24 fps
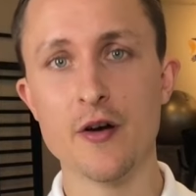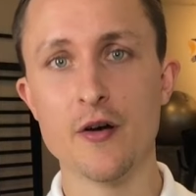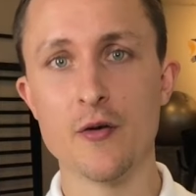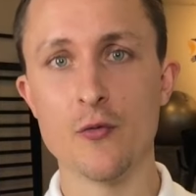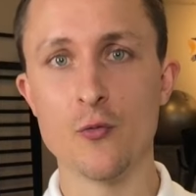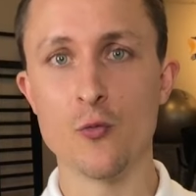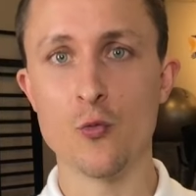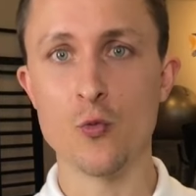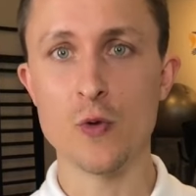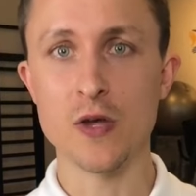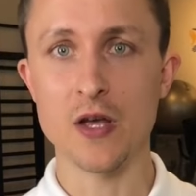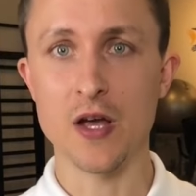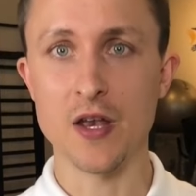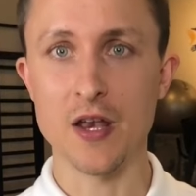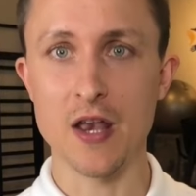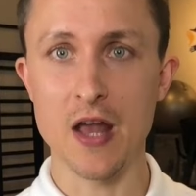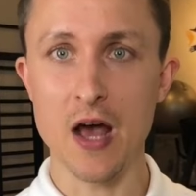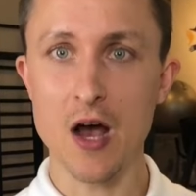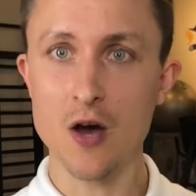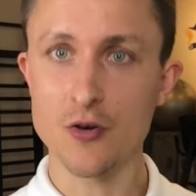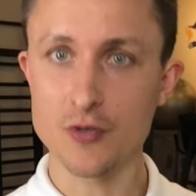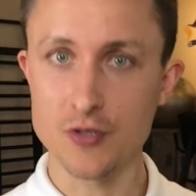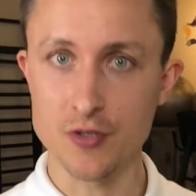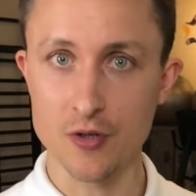we are
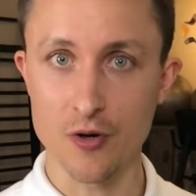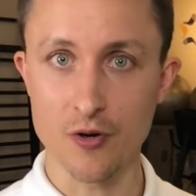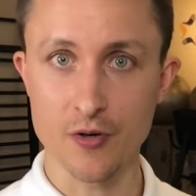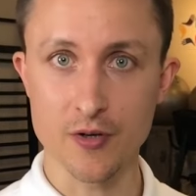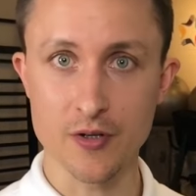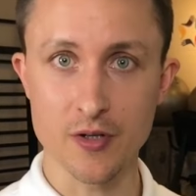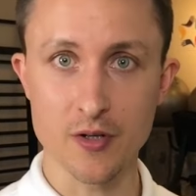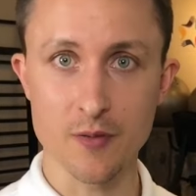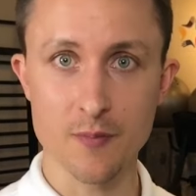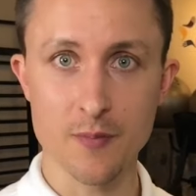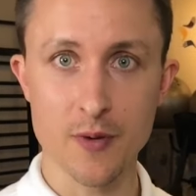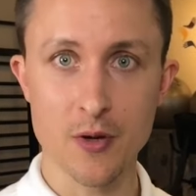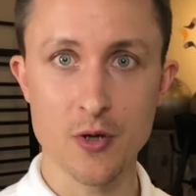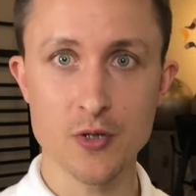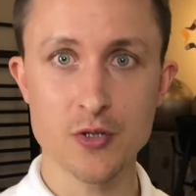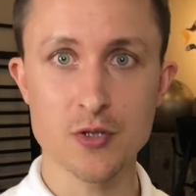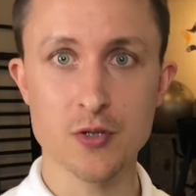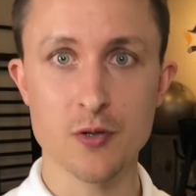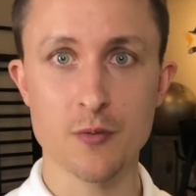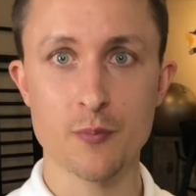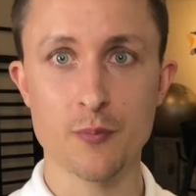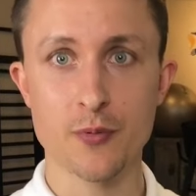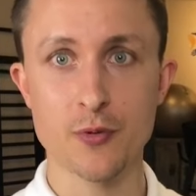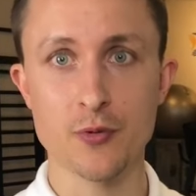now talking
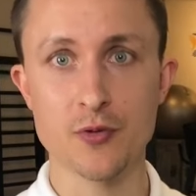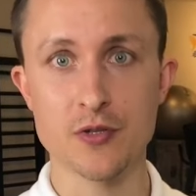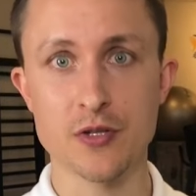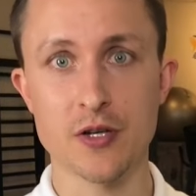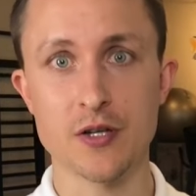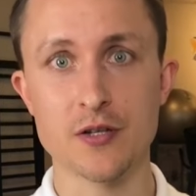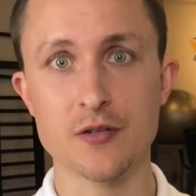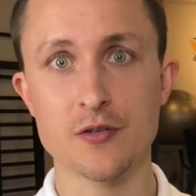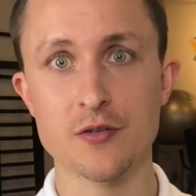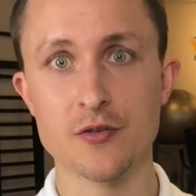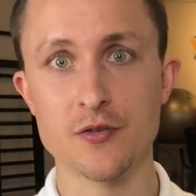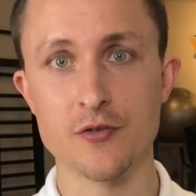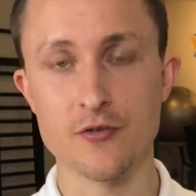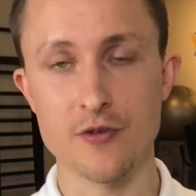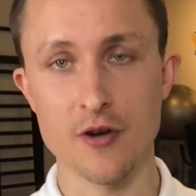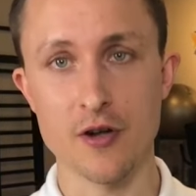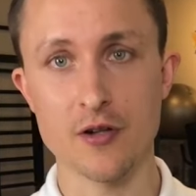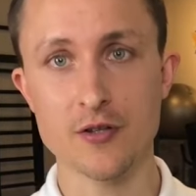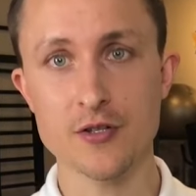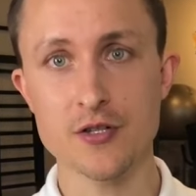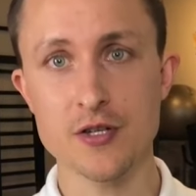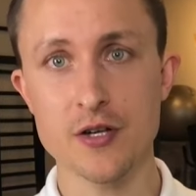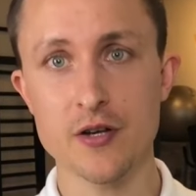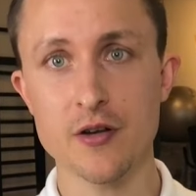about pudendal
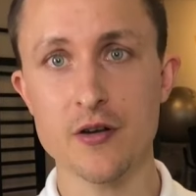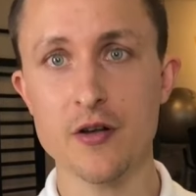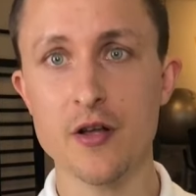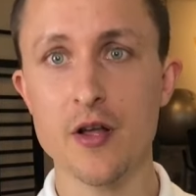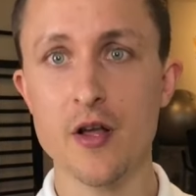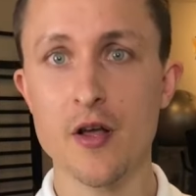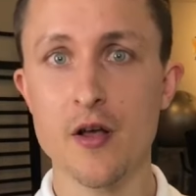neuralgia,